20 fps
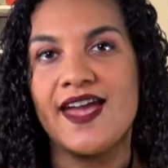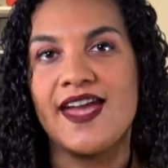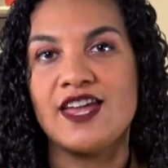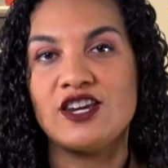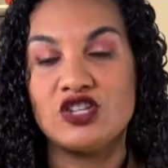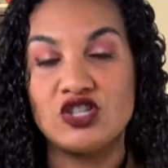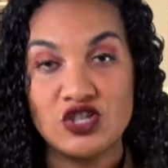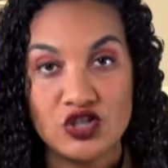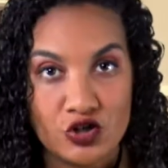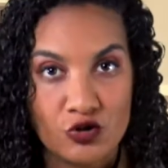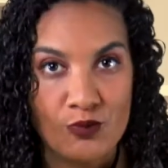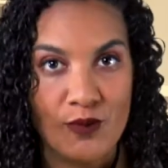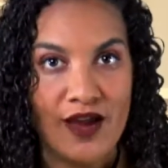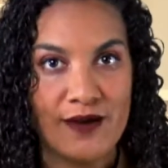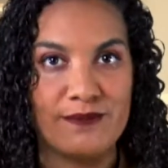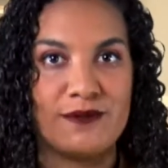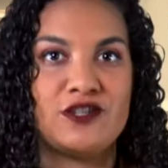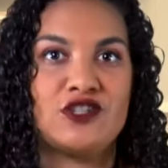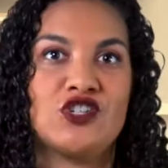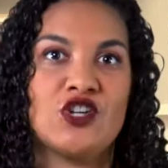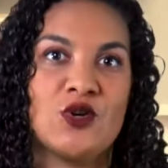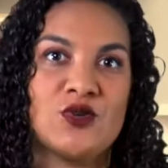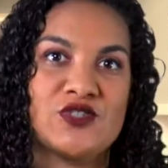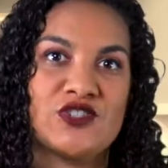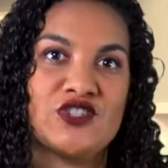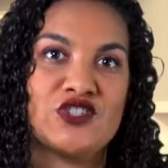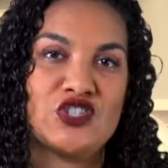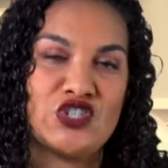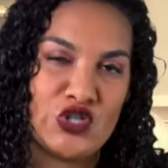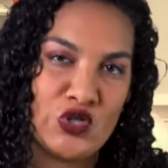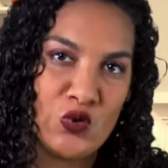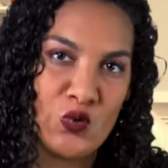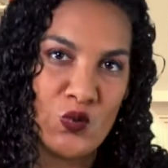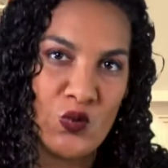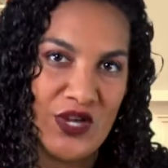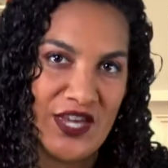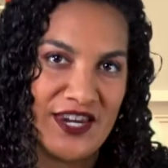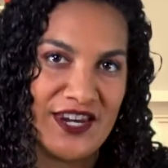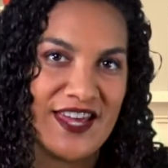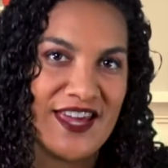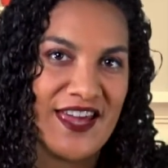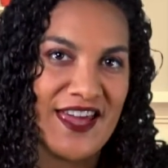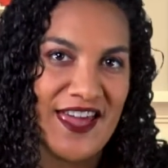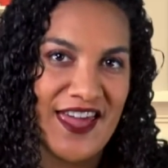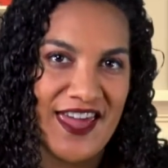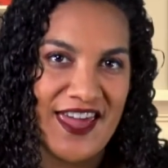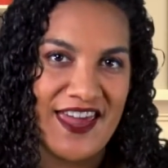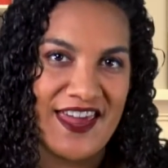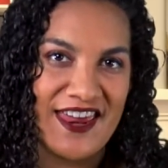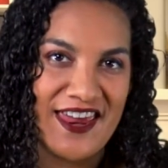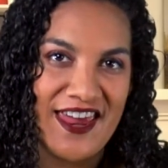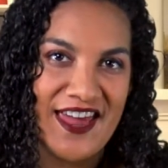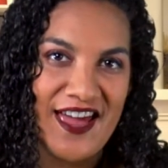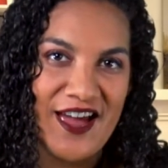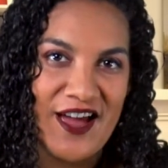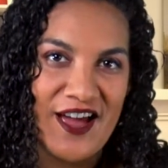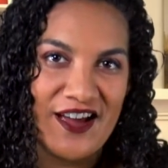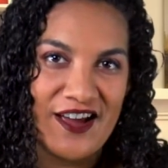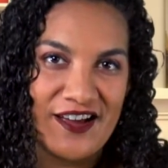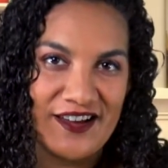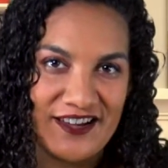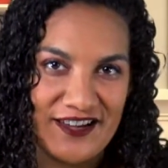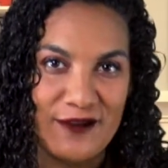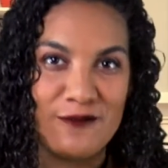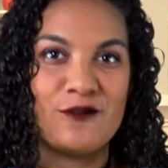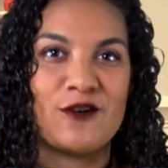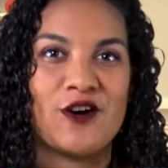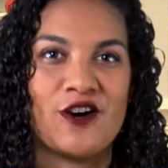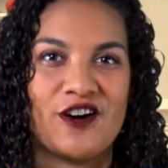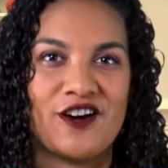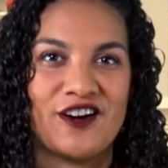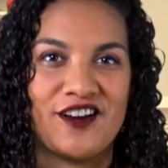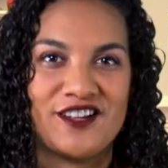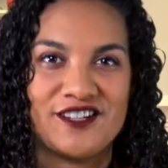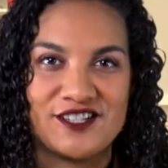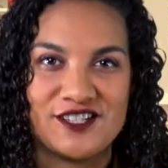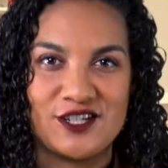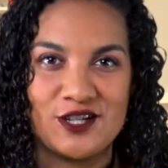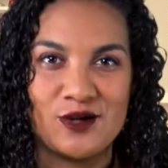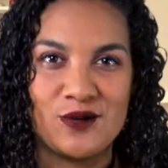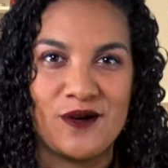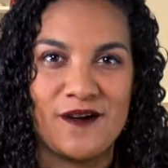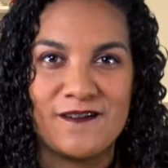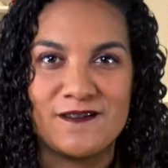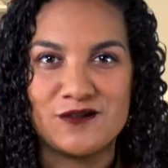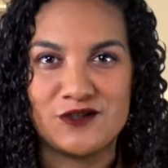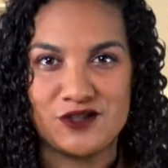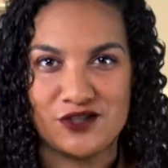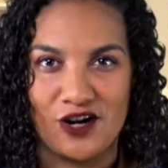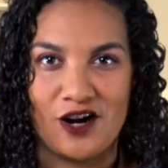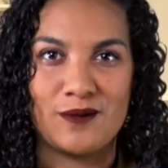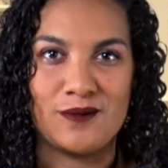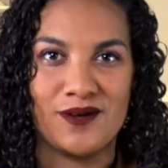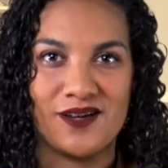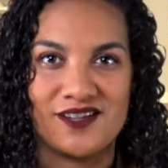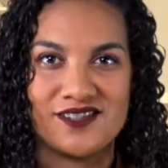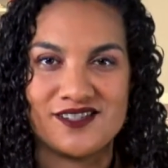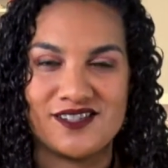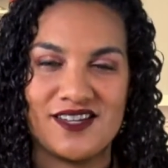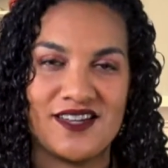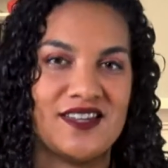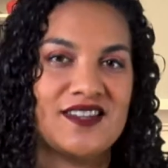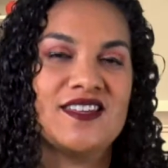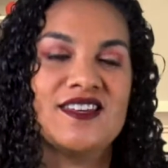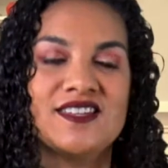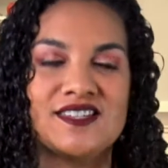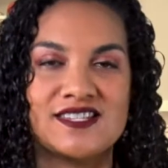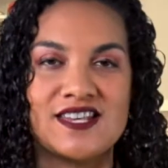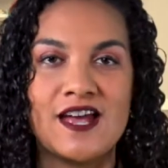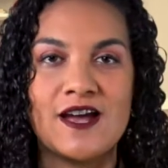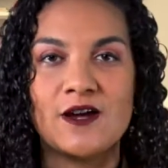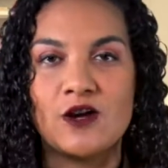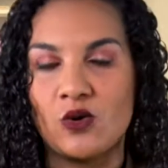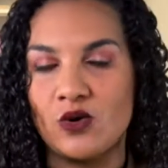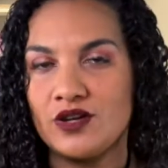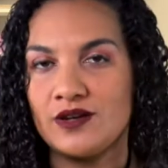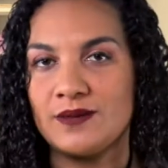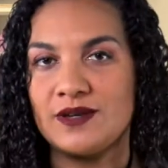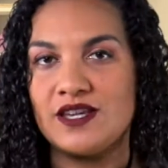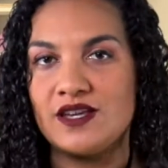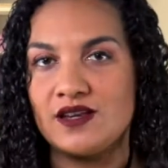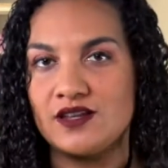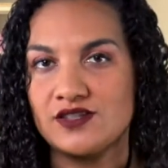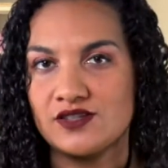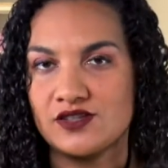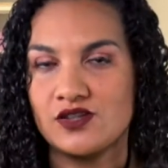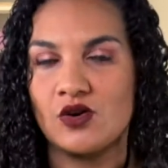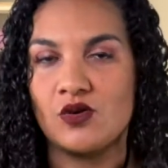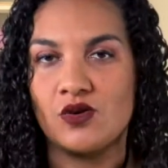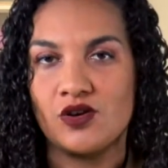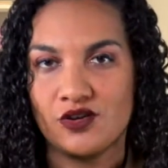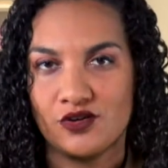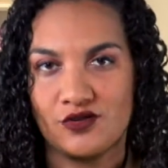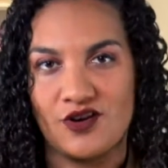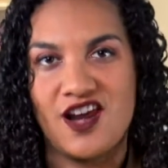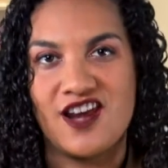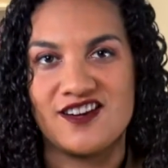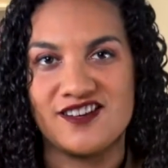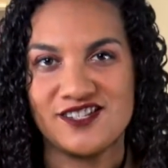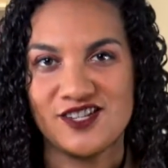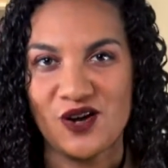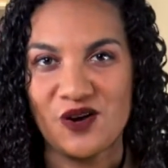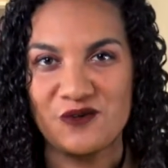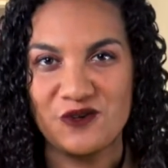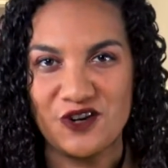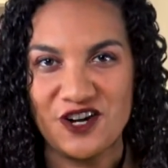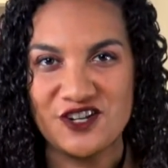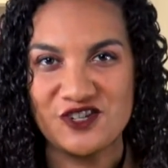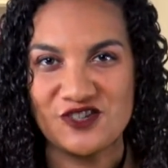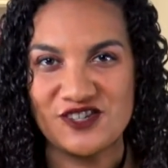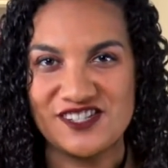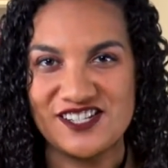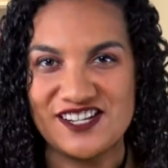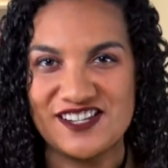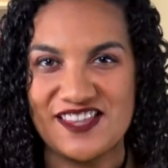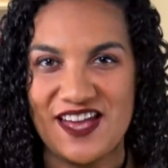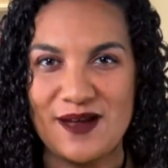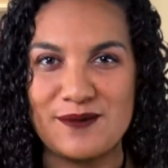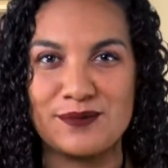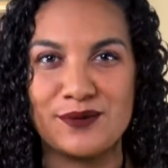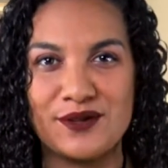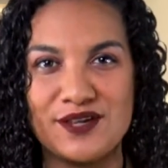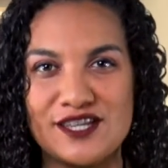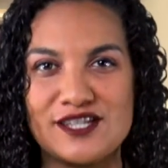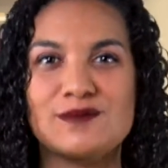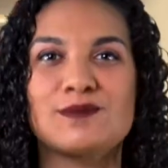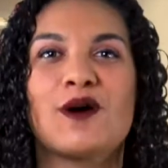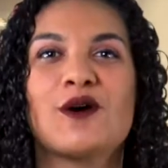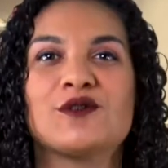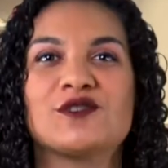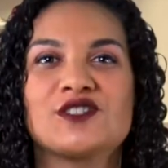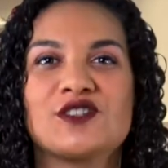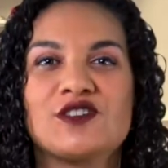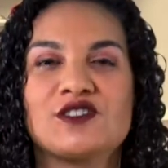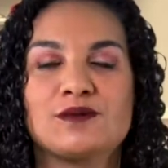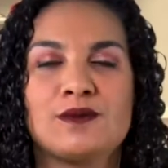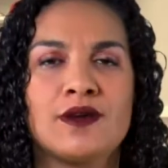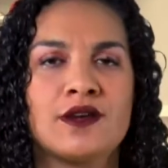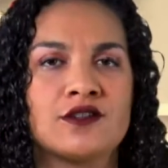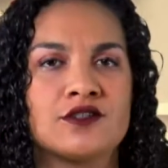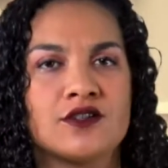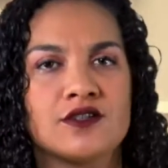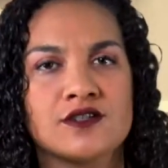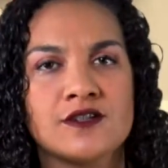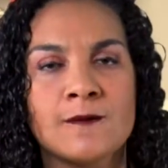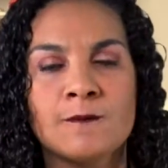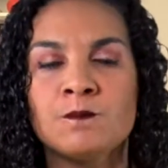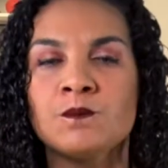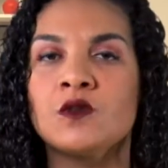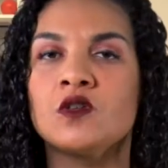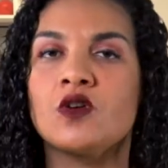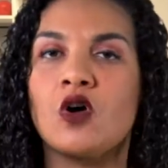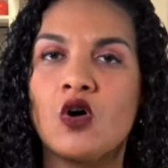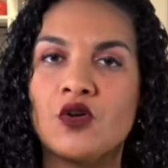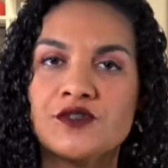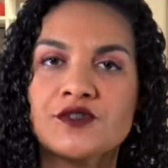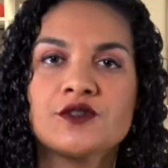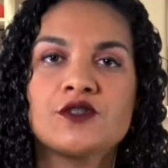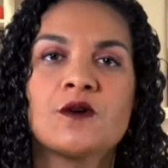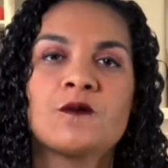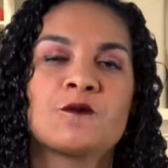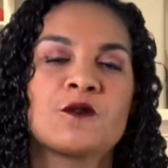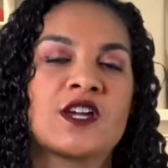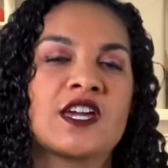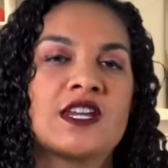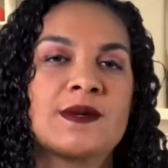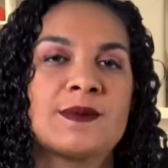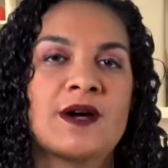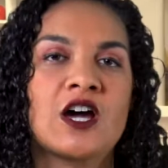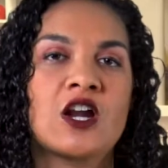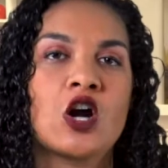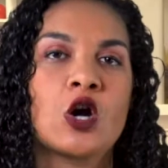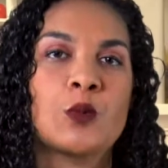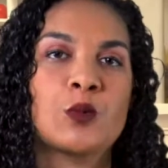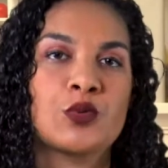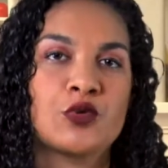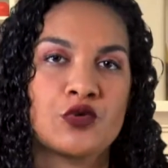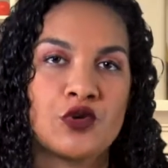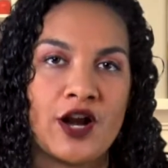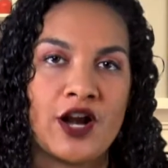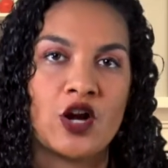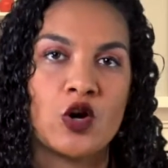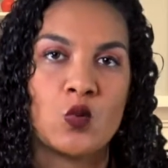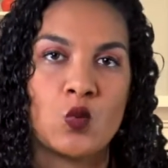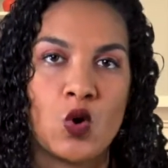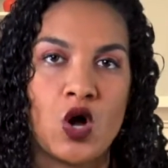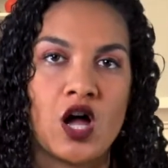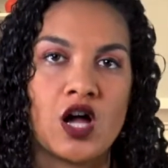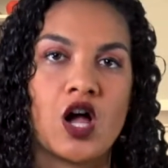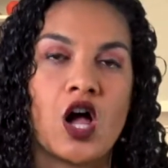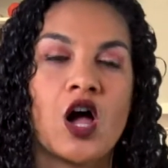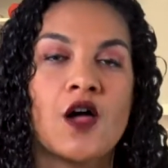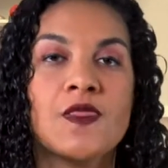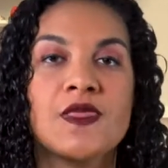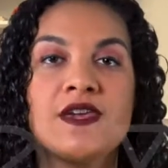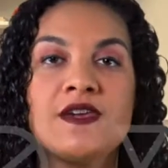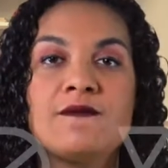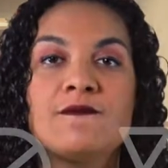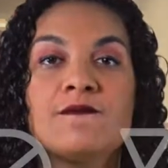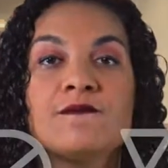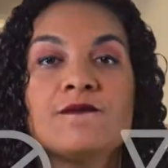and you might be chosen to win a gift card to Starbucks. It is going to be so great. So if you're interested in that, please post those pictures. Also, don't forget about our prayer walk on the